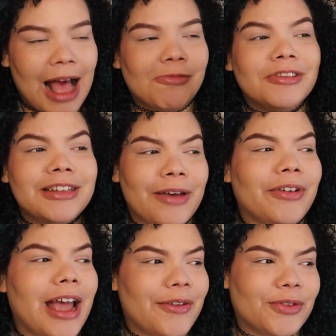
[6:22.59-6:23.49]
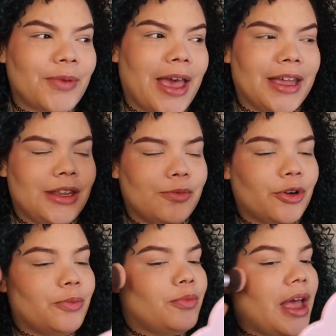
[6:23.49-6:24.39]
I will never have to buy
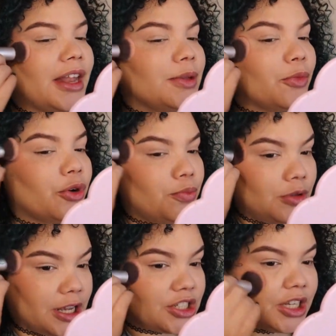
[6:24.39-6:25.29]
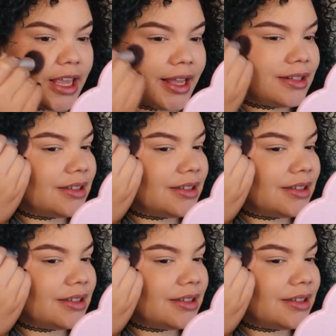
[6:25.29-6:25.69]
any more blush again.